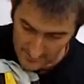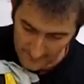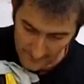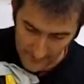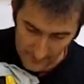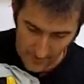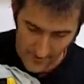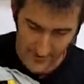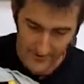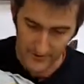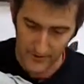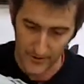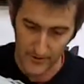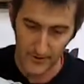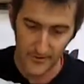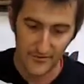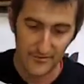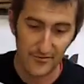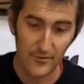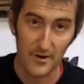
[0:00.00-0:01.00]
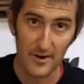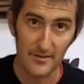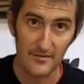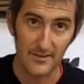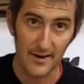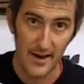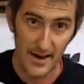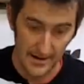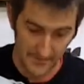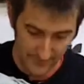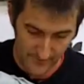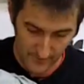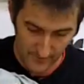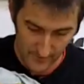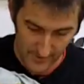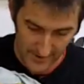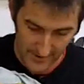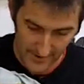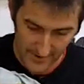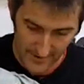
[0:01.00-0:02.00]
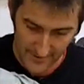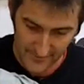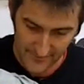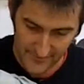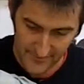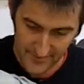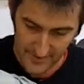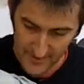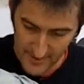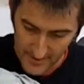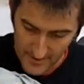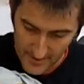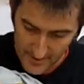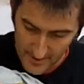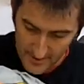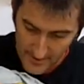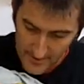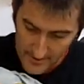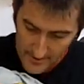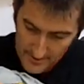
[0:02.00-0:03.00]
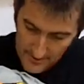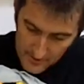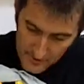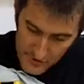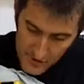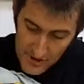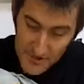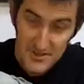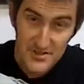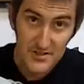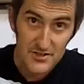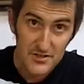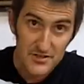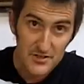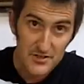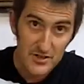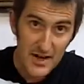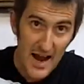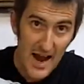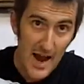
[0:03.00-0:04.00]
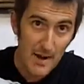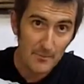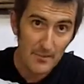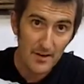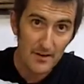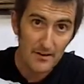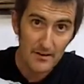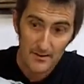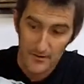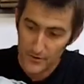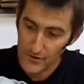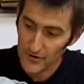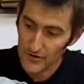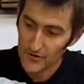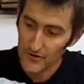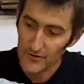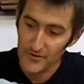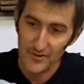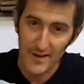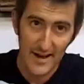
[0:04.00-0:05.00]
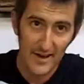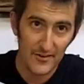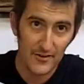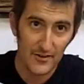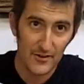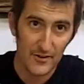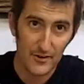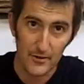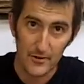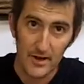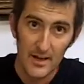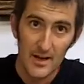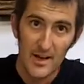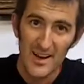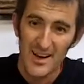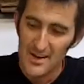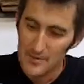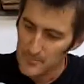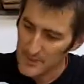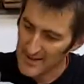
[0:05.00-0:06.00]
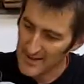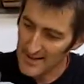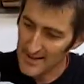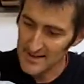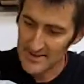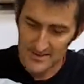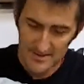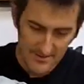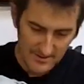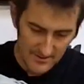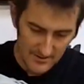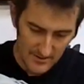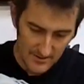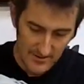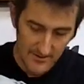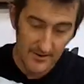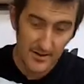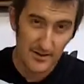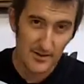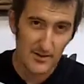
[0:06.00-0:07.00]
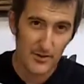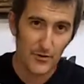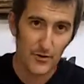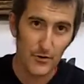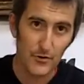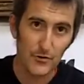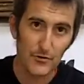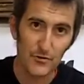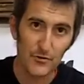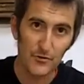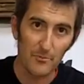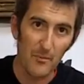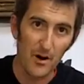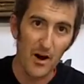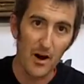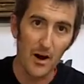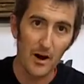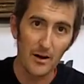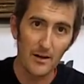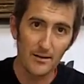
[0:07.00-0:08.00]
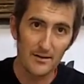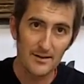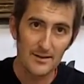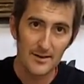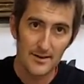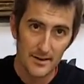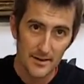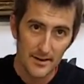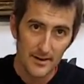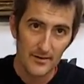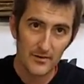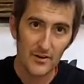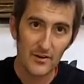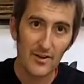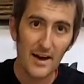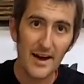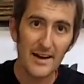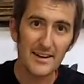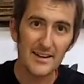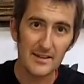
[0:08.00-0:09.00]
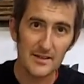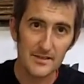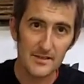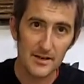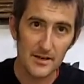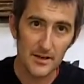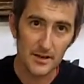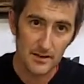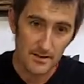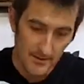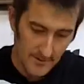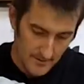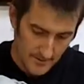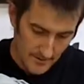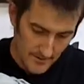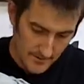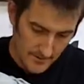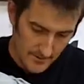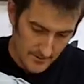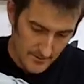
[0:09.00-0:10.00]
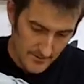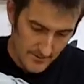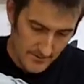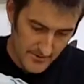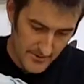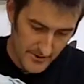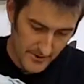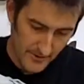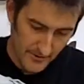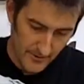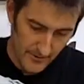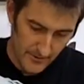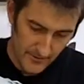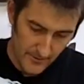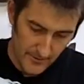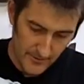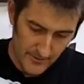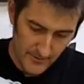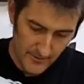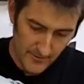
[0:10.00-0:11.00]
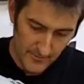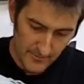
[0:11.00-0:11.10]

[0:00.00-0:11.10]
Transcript: If you want to do a 45 with just a strap, you could do that too. Because the 30 liter is so small, it's a lot easier to